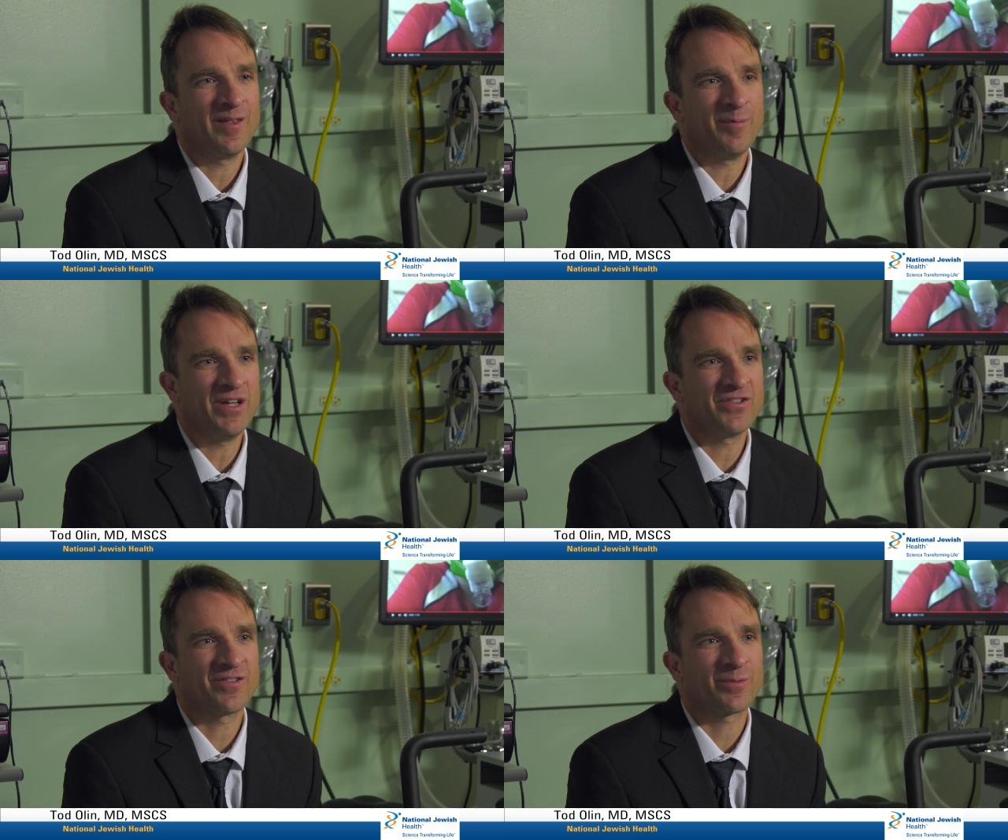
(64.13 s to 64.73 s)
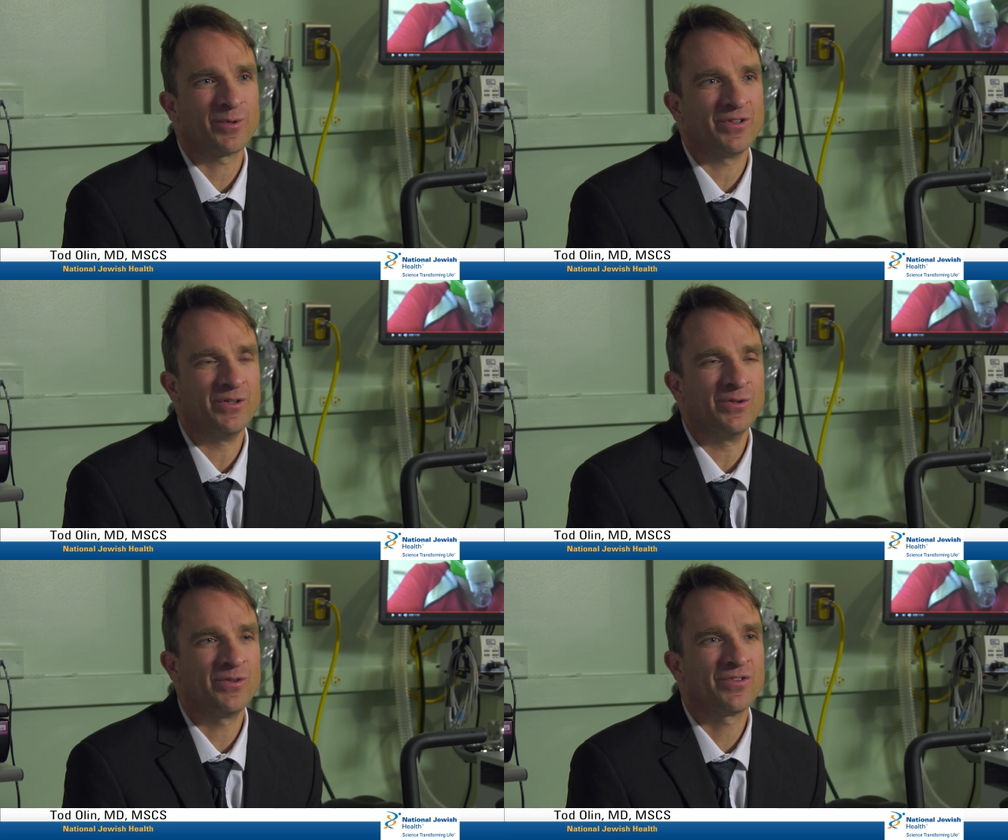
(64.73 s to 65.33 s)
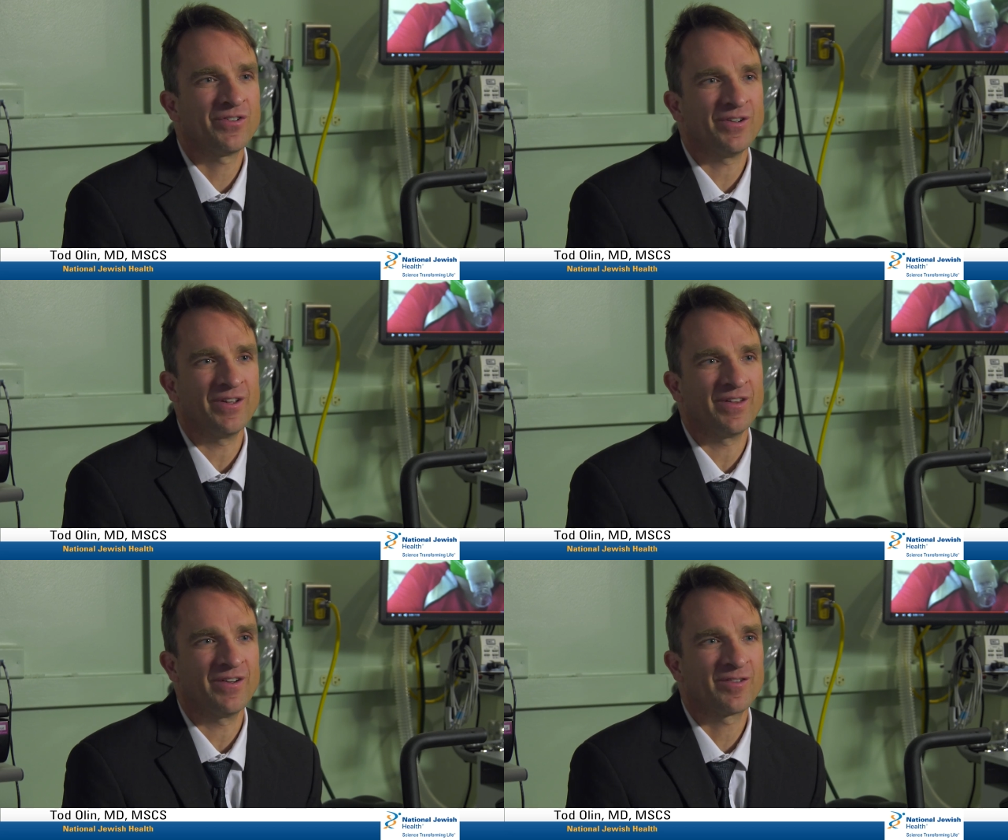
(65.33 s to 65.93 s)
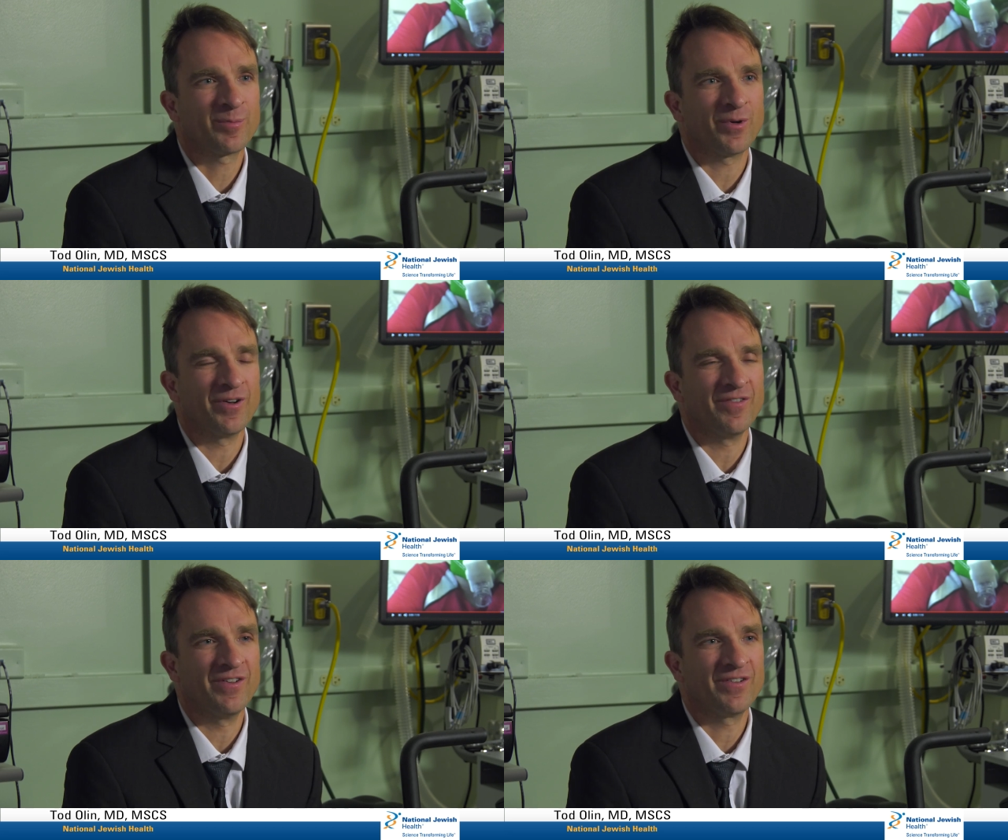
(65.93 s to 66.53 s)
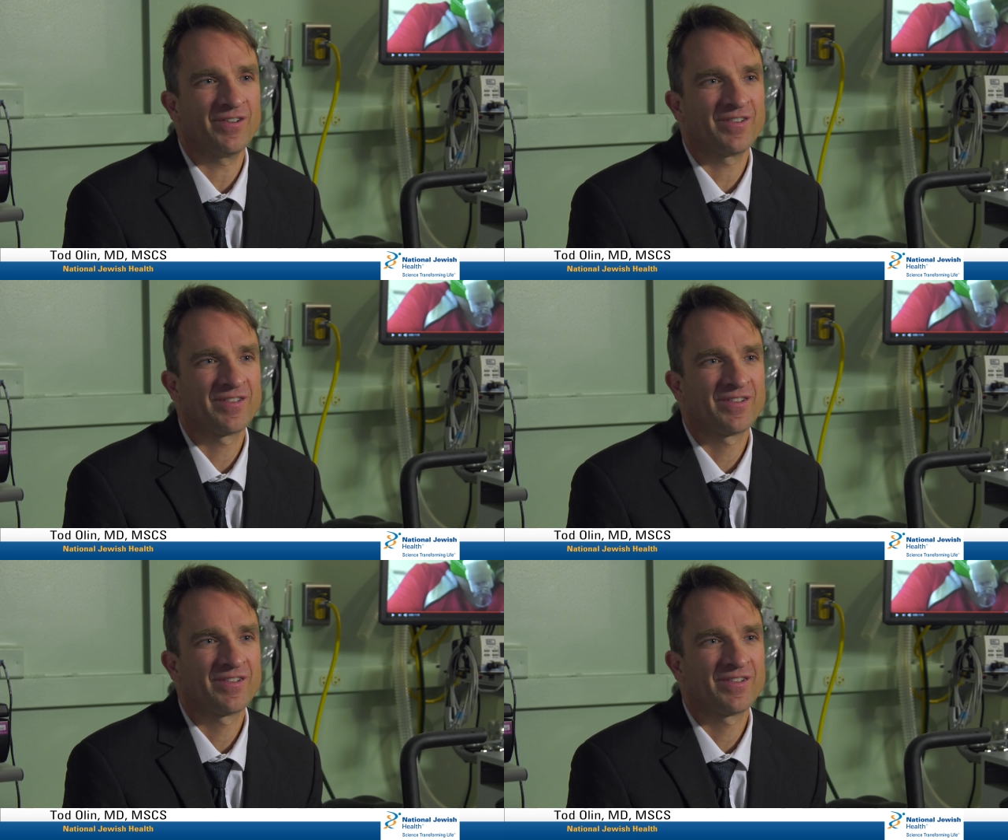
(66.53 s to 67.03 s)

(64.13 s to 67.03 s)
that patients will use during their sport of interest.